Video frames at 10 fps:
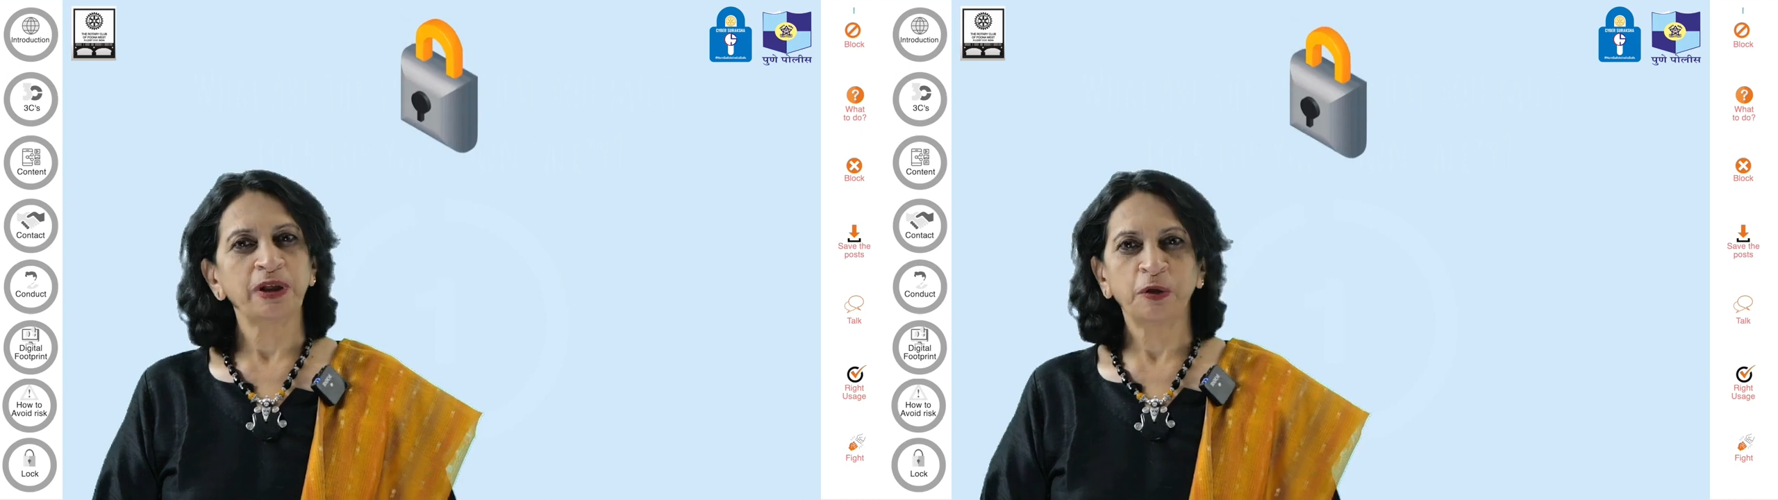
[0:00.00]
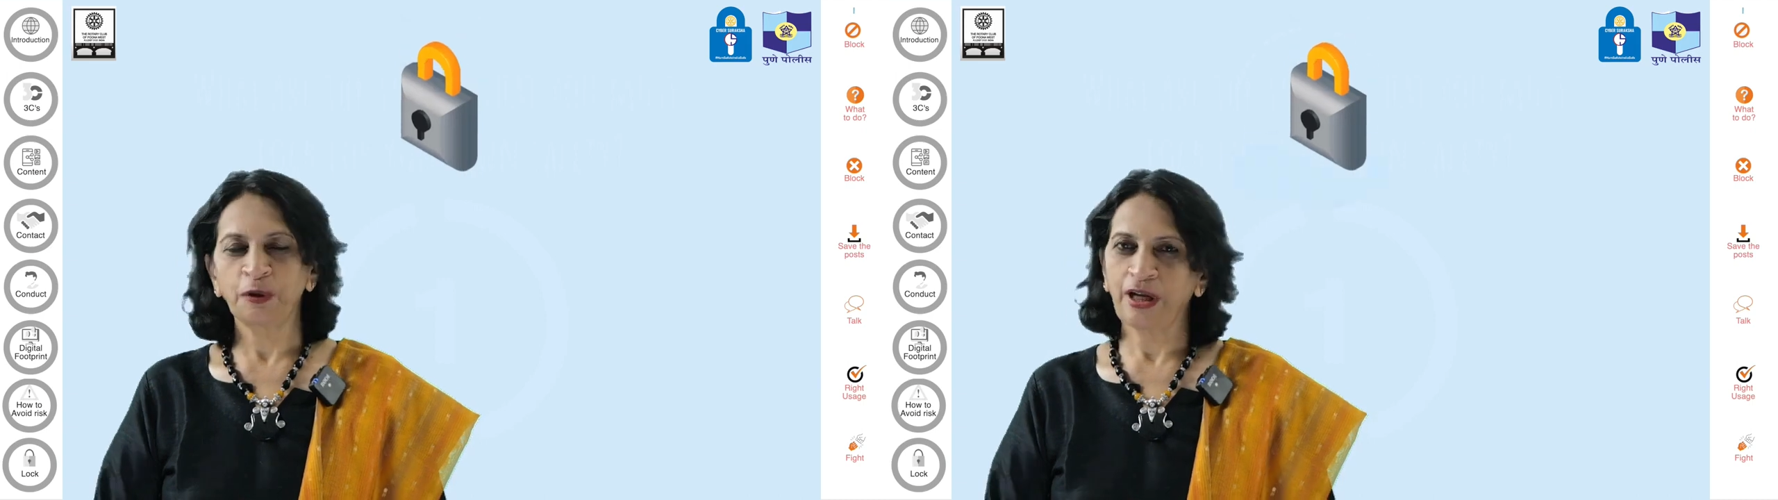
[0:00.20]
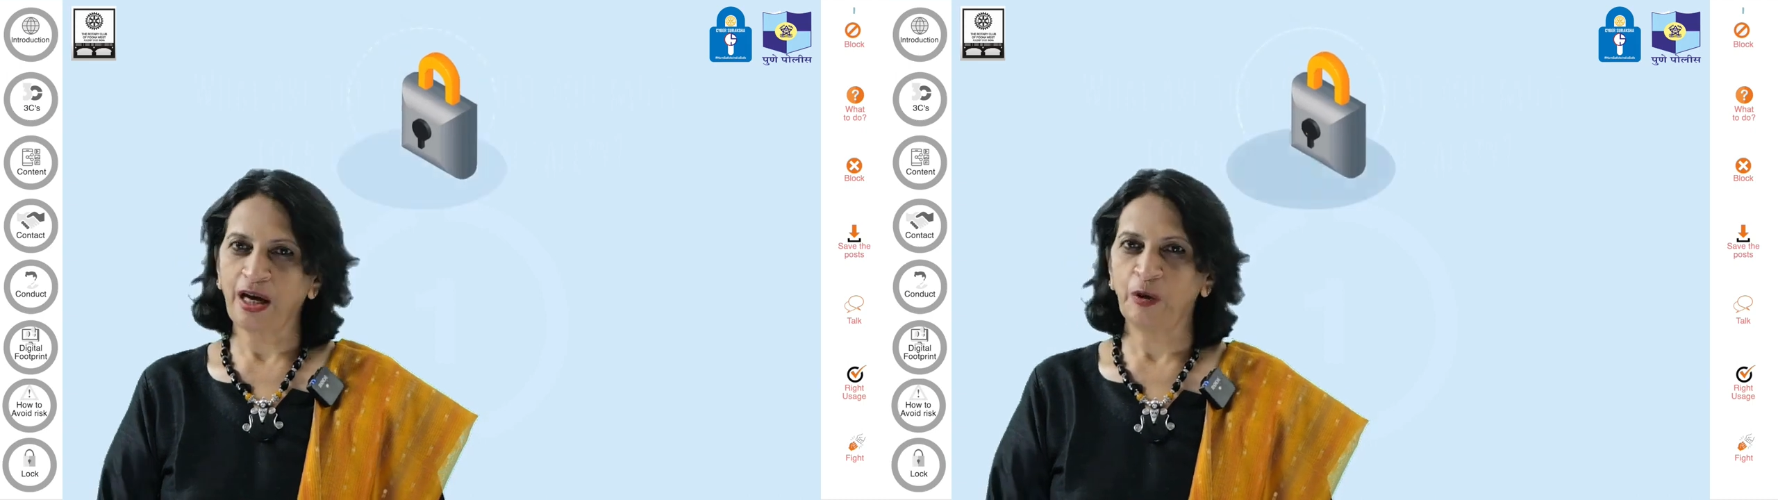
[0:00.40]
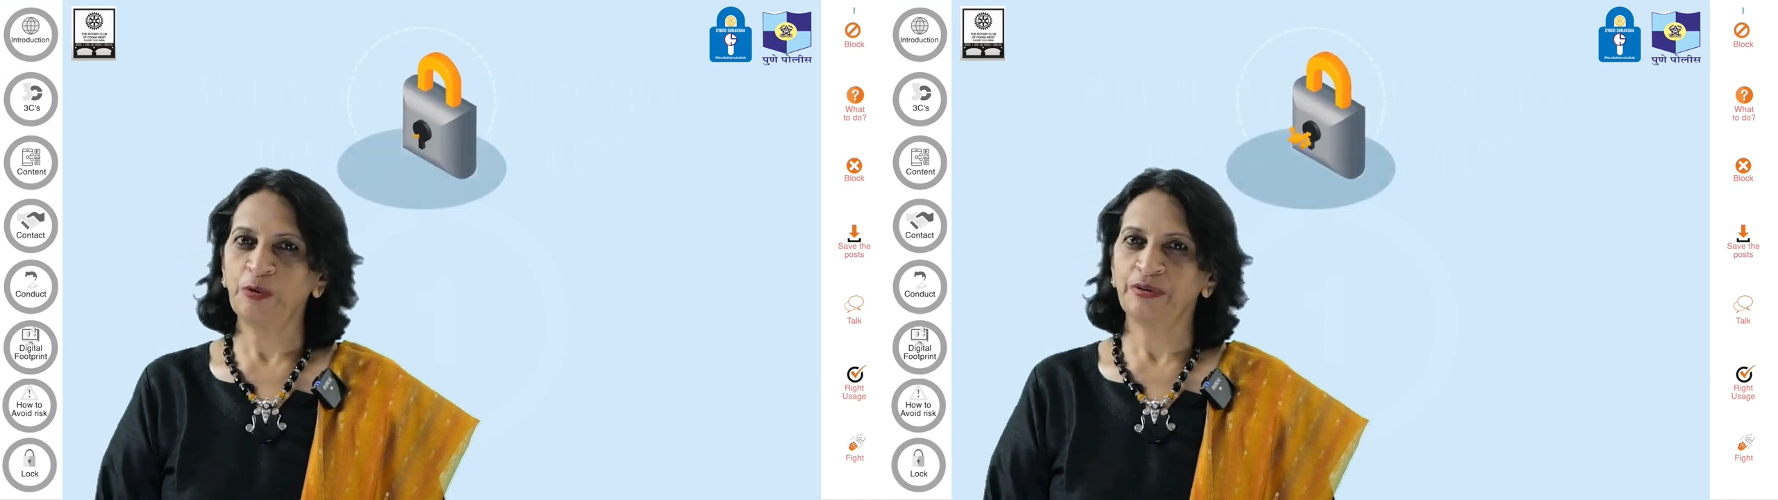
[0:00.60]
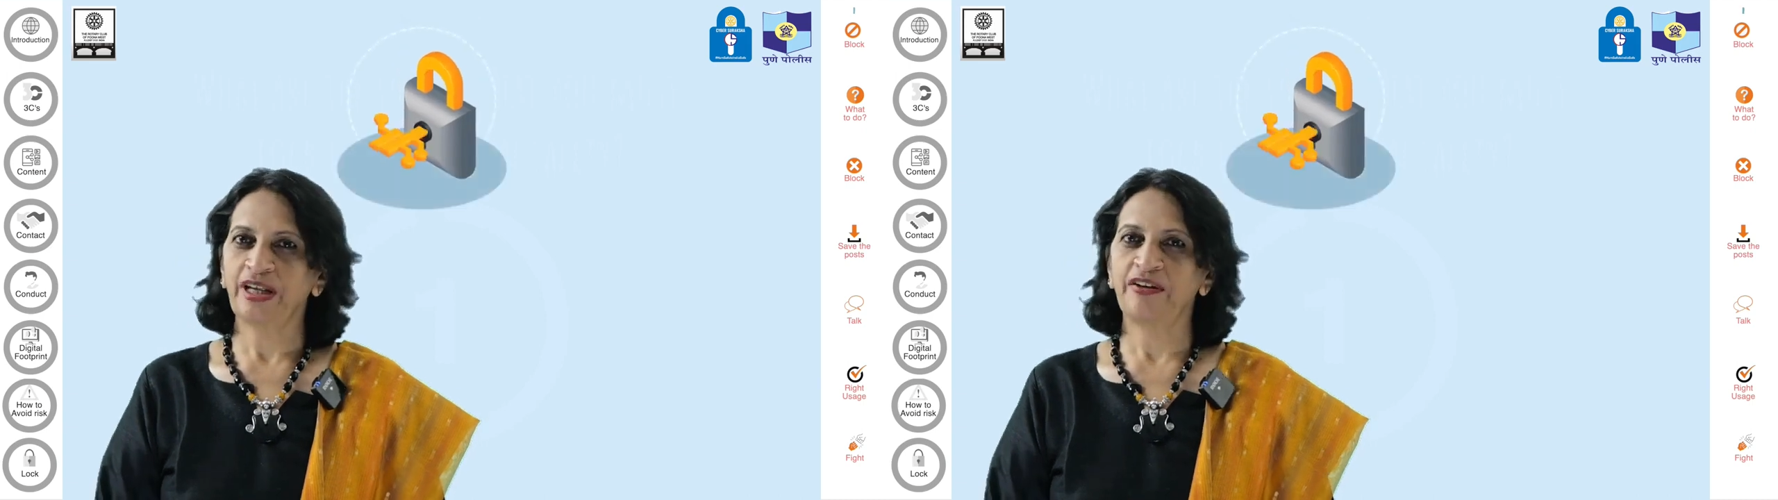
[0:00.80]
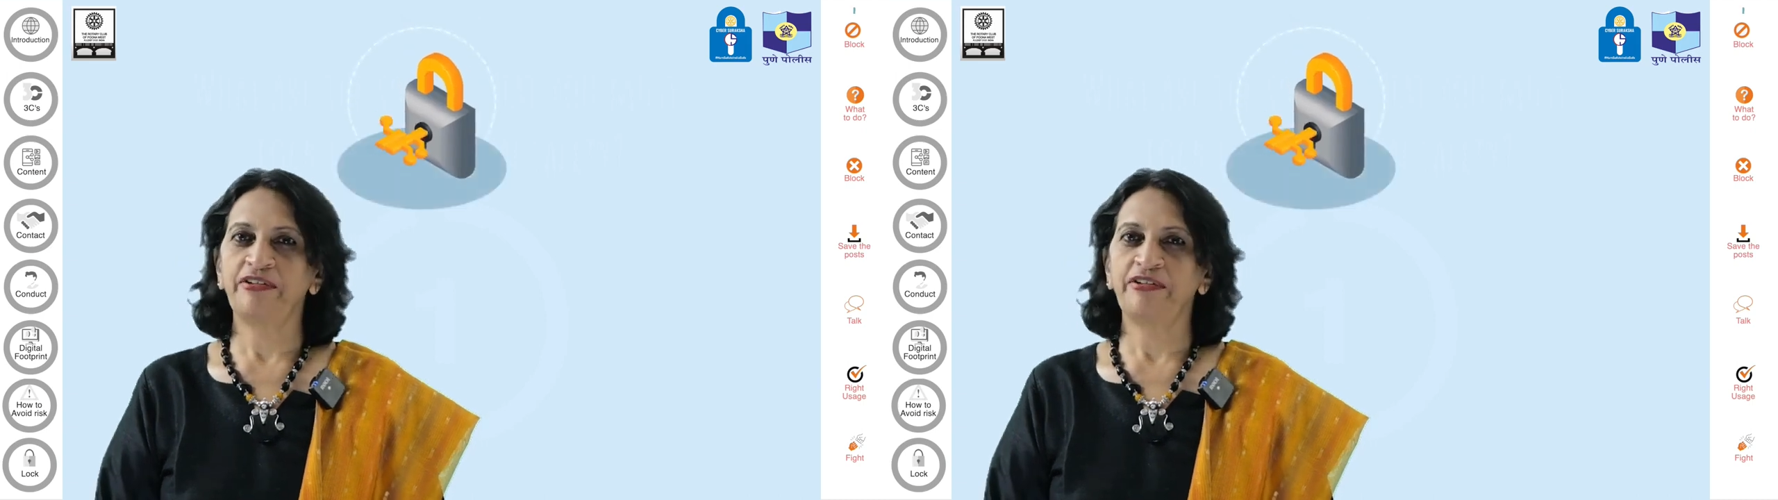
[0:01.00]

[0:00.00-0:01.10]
we know now that